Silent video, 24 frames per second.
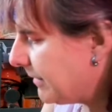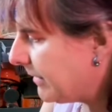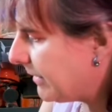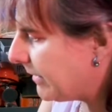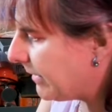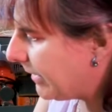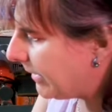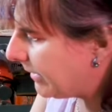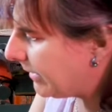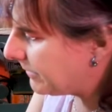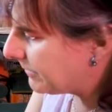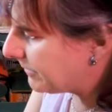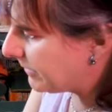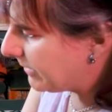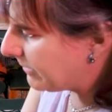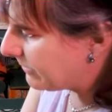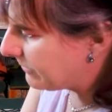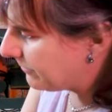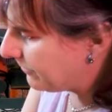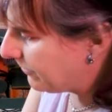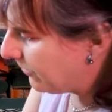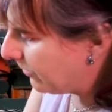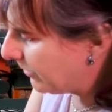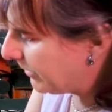and it has
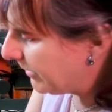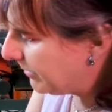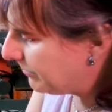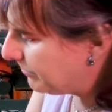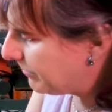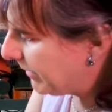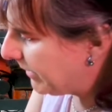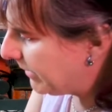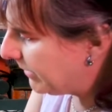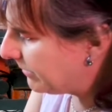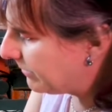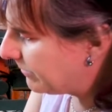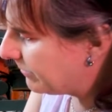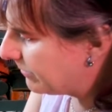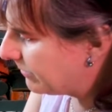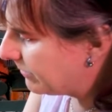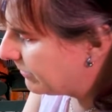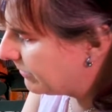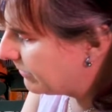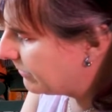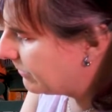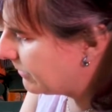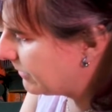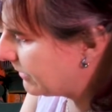that
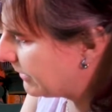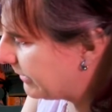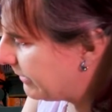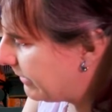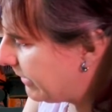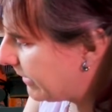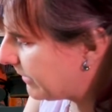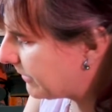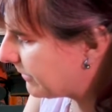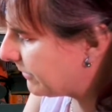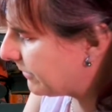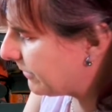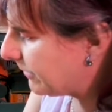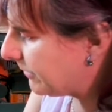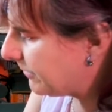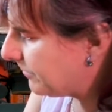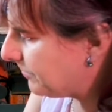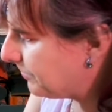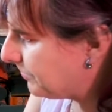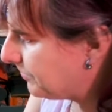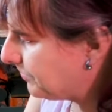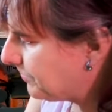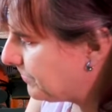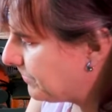40-pin connector.
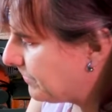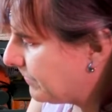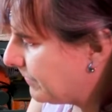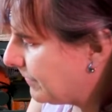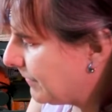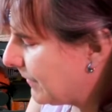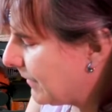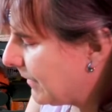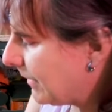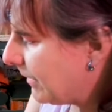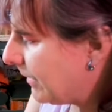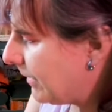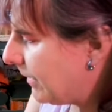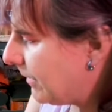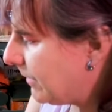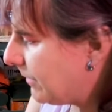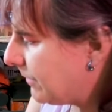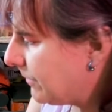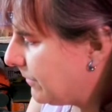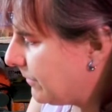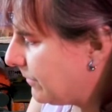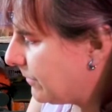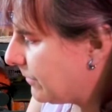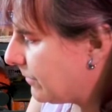
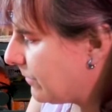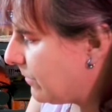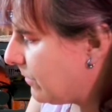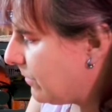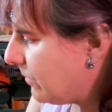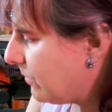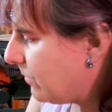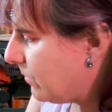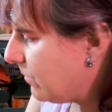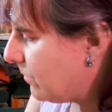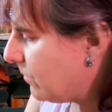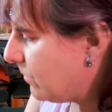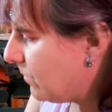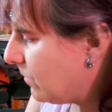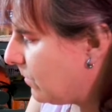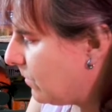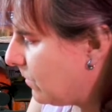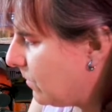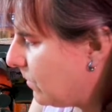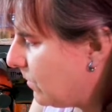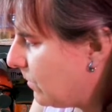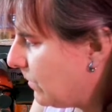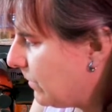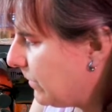And so
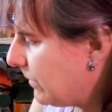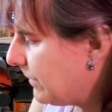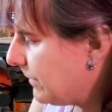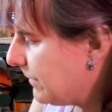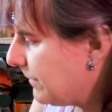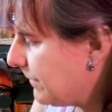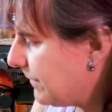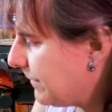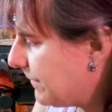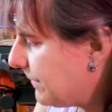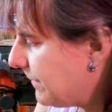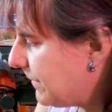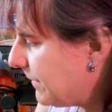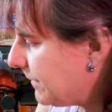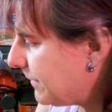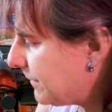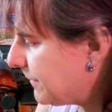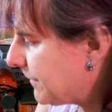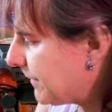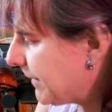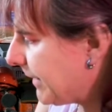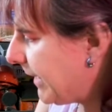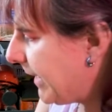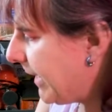
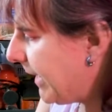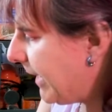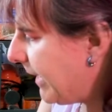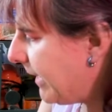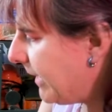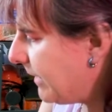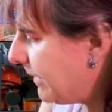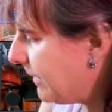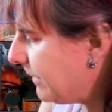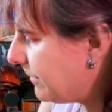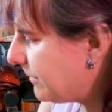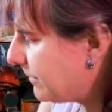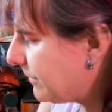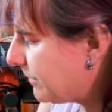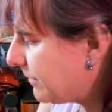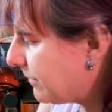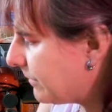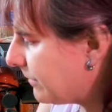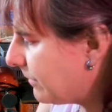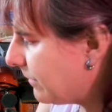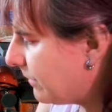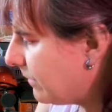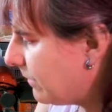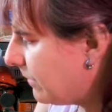this
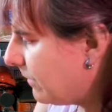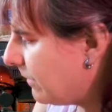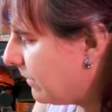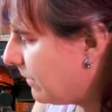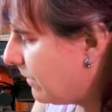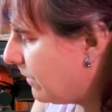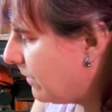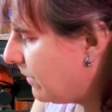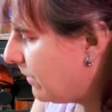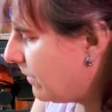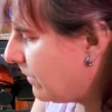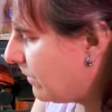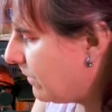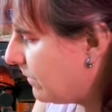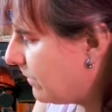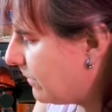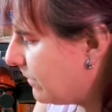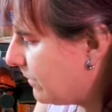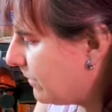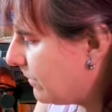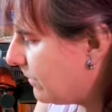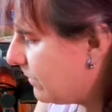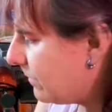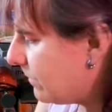case
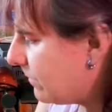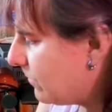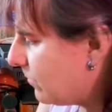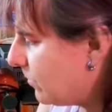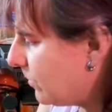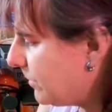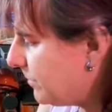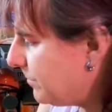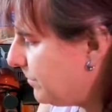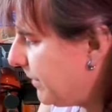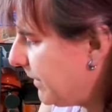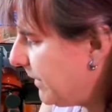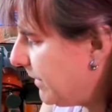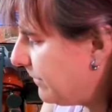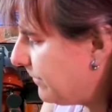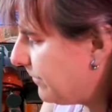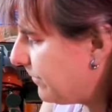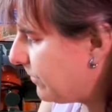would be